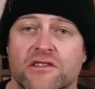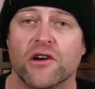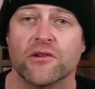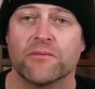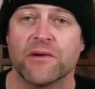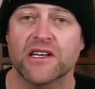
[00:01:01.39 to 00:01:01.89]

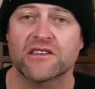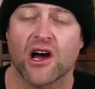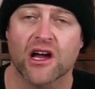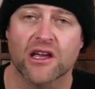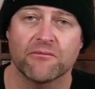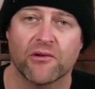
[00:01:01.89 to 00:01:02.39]
So the big
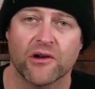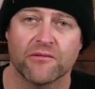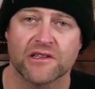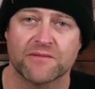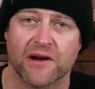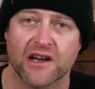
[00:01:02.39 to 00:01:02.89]
talking point
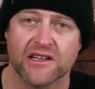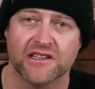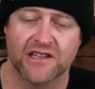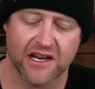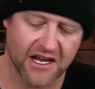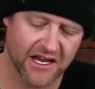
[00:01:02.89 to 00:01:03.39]
with this binding
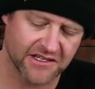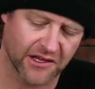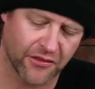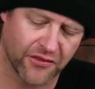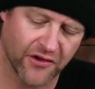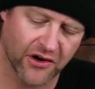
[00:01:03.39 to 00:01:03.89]
is that it has a
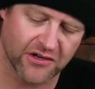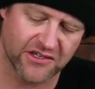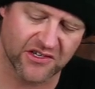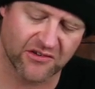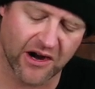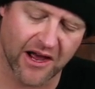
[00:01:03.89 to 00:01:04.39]
third
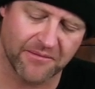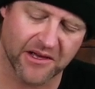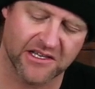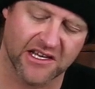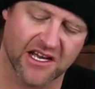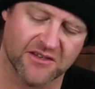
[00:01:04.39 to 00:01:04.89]
strap
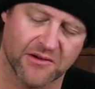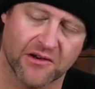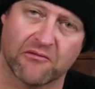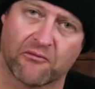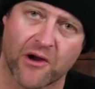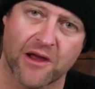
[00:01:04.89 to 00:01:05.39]

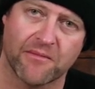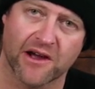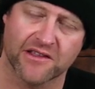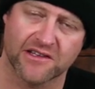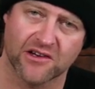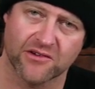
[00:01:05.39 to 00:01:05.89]
attachment right by
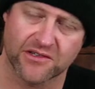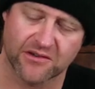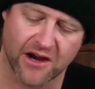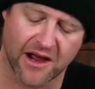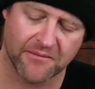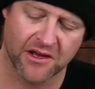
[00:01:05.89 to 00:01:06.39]
the toe
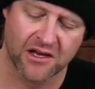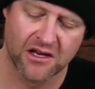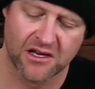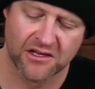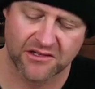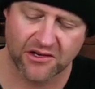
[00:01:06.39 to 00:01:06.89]
strap.
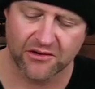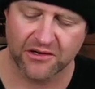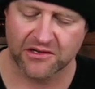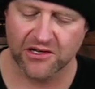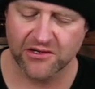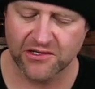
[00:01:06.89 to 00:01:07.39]
So
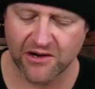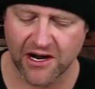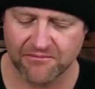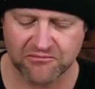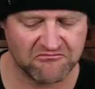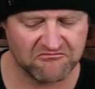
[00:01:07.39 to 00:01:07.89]
your toe
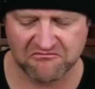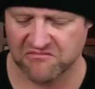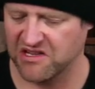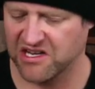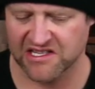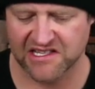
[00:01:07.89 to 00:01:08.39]
strap,
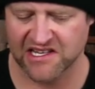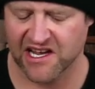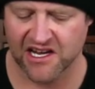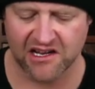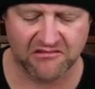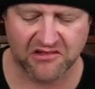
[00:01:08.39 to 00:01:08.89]
you can
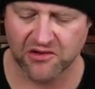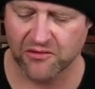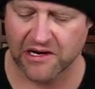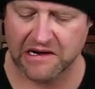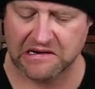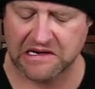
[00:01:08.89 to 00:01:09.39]
set it, do
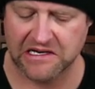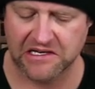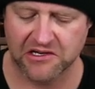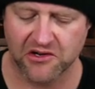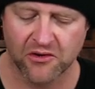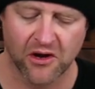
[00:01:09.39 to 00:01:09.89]
what it need to
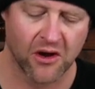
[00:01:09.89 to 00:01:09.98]
do.